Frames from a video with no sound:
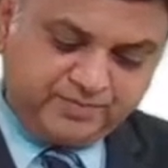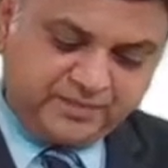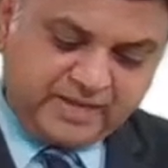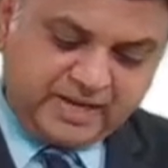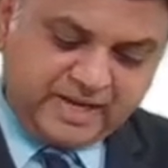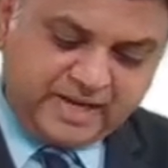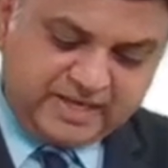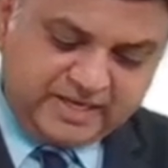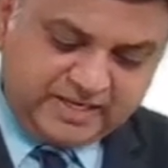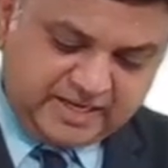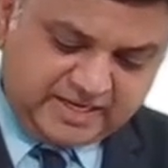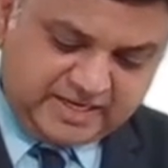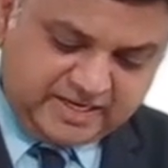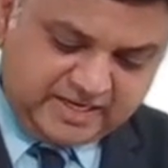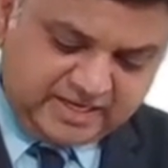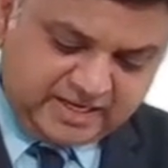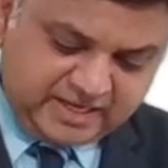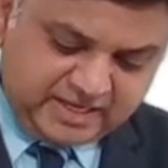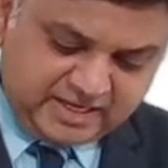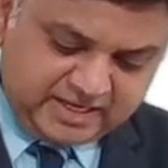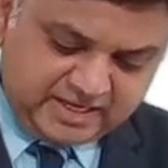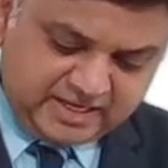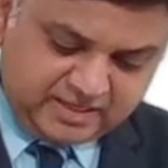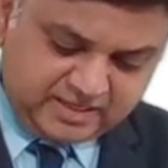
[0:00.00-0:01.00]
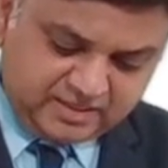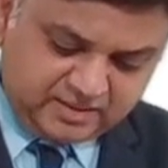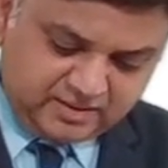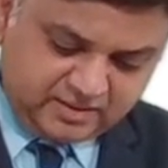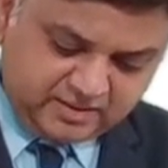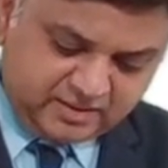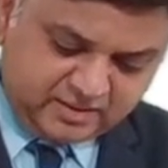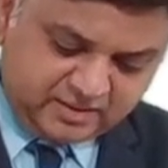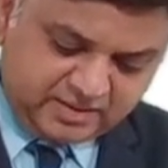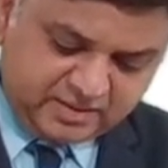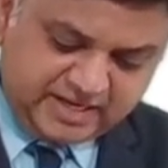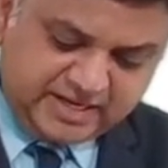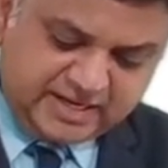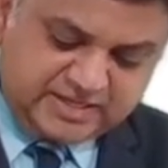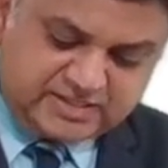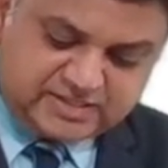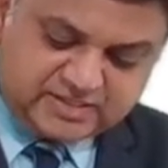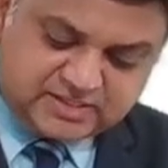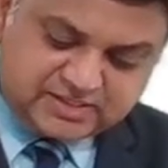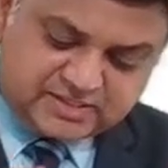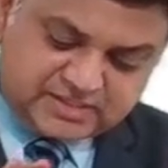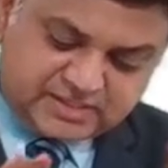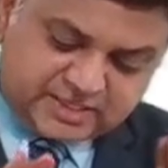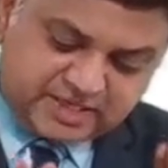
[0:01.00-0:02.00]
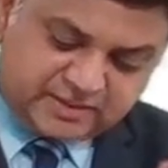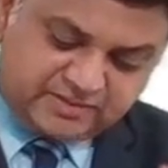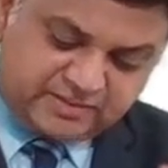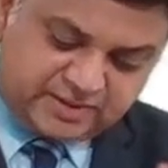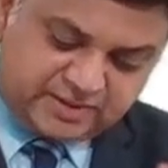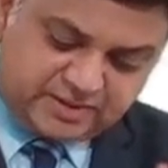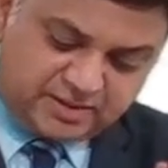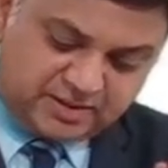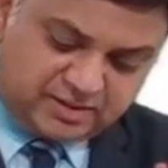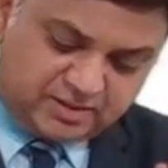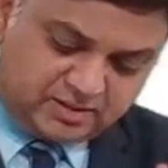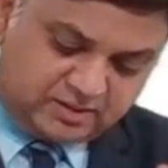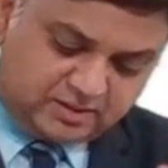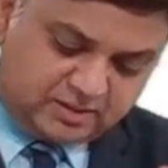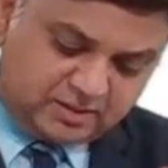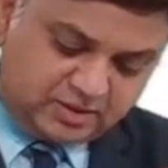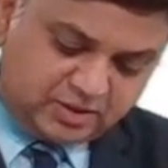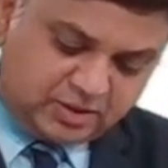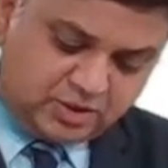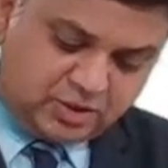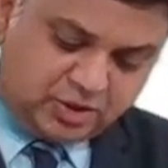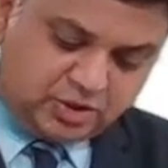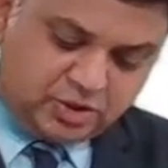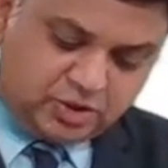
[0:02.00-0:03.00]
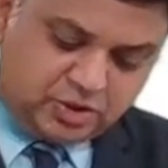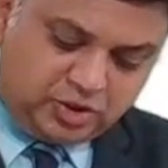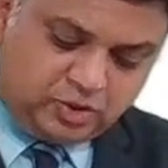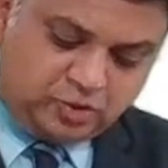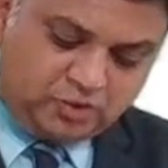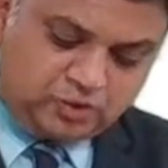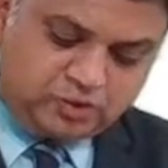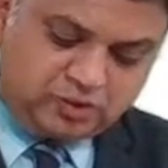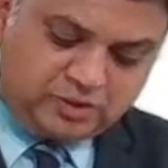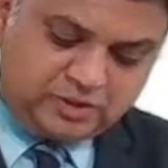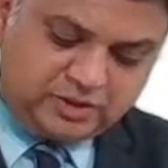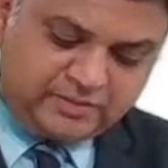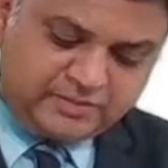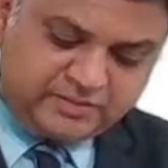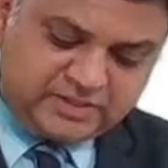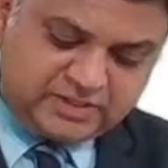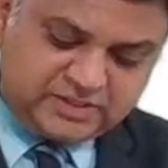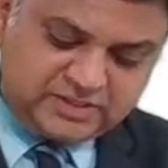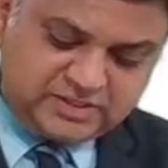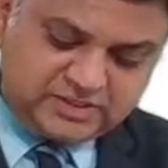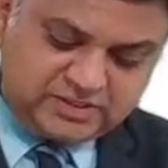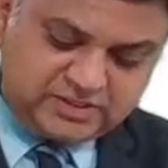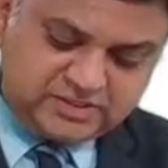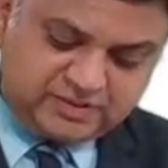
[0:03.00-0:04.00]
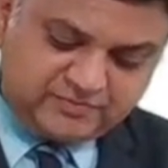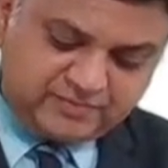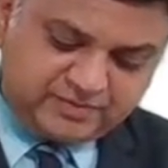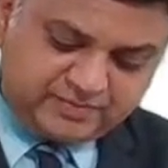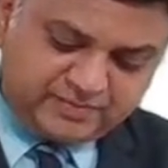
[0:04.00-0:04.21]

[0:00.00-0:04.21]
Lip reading: and indicate its segment due to the presence of the